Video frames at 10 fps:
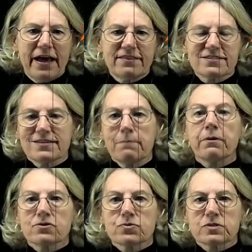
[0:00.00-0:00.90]
this
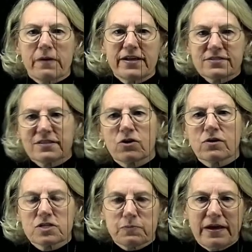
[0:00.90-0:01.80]
impulse response and the
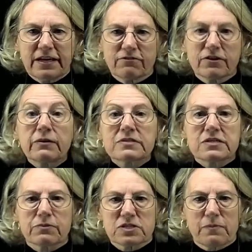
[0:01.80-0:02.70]
corresponding frequency
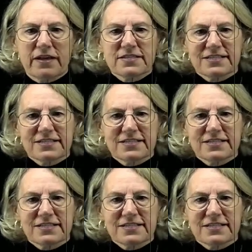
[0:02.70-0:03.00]
response,